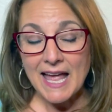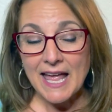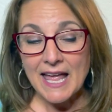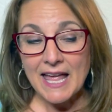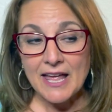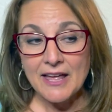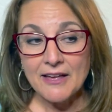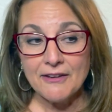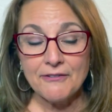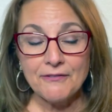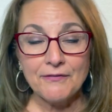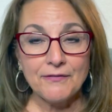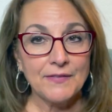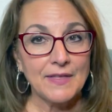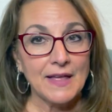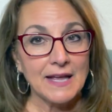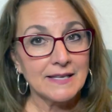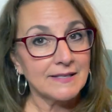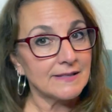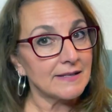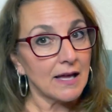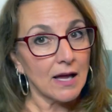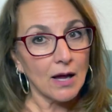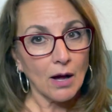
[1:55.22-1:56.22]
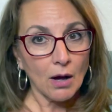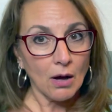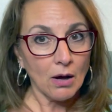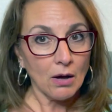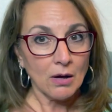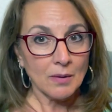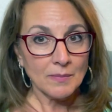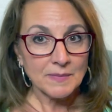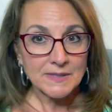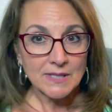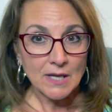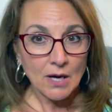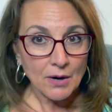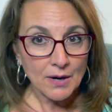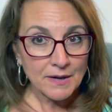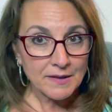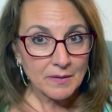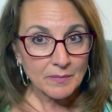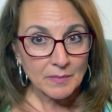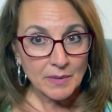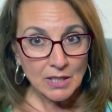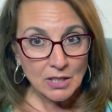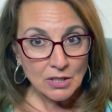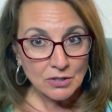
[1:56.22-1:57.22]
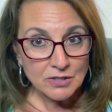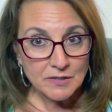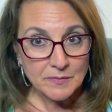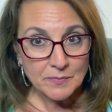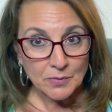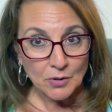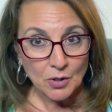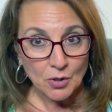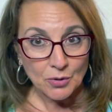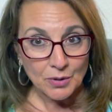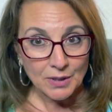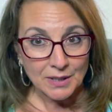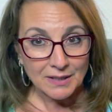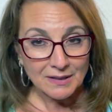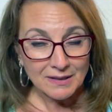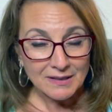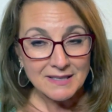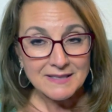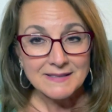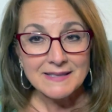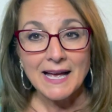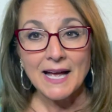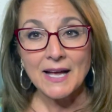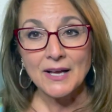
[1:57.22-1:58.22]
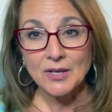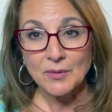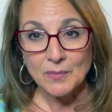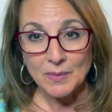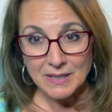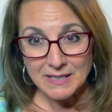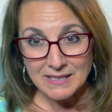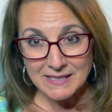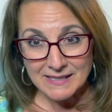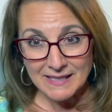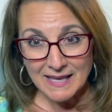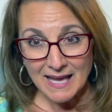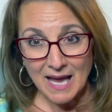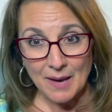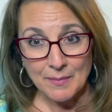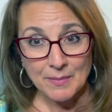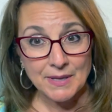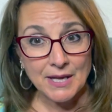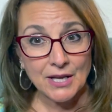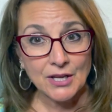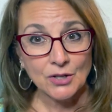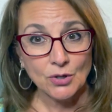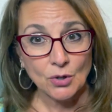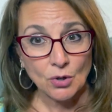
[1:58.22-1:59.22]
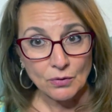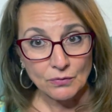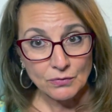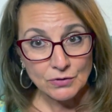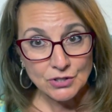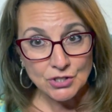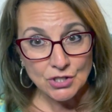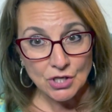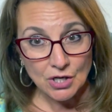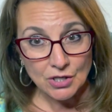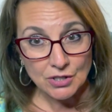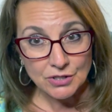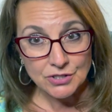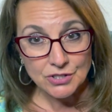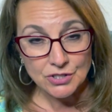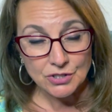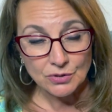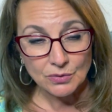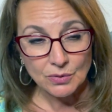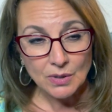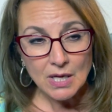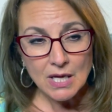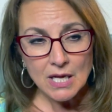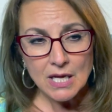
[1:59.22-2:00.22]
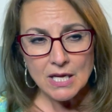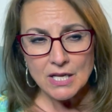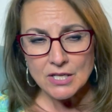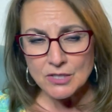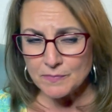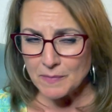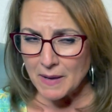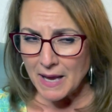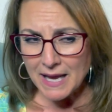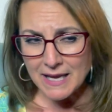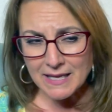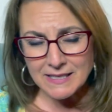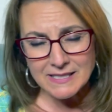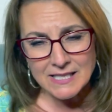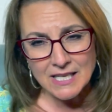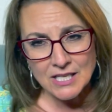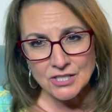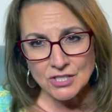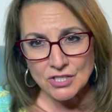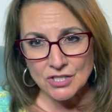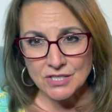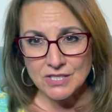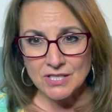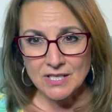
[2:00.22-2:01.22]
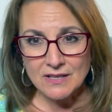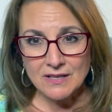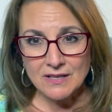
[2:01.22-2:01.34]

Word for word: if they say, oh, I'm sorry, the meter's broken, because that could be a scam and they could overcharge you. Pay attention to